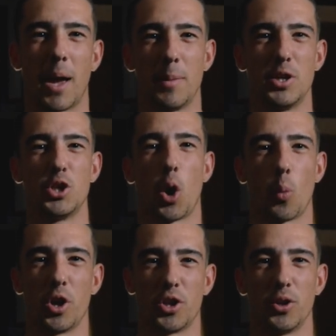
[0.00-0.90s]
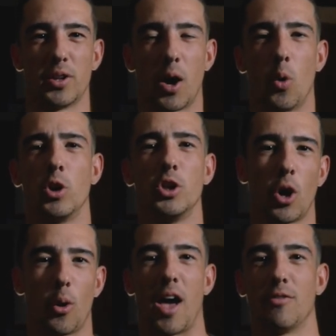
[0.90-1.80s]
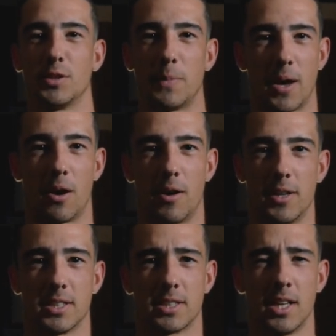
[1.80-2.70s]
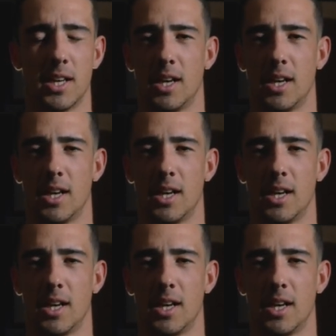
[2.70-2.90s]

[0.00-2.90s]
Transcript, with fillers: maybe you don't want to do that, or you don't have a spare harness.